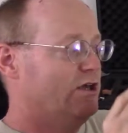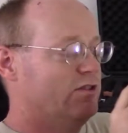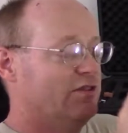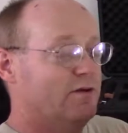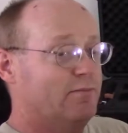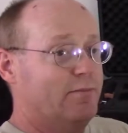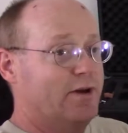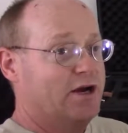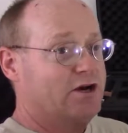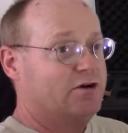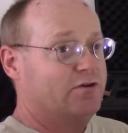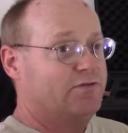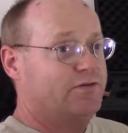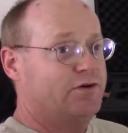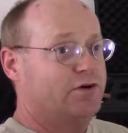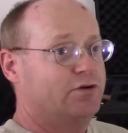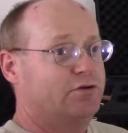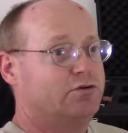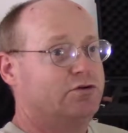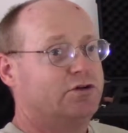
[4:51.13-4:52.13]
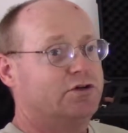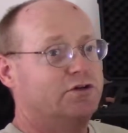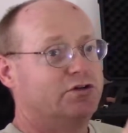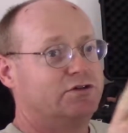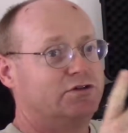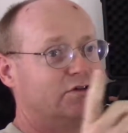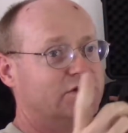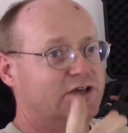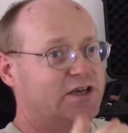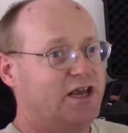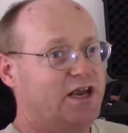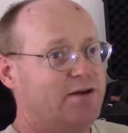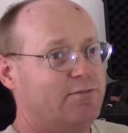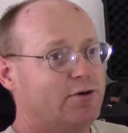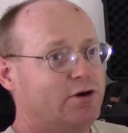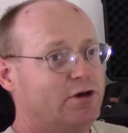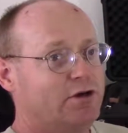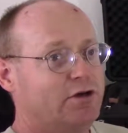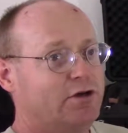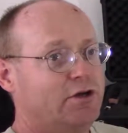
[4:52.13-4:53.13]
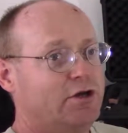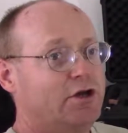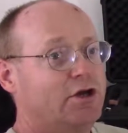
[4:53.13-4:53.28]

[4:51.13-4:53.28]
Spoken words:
the microphone to the camera,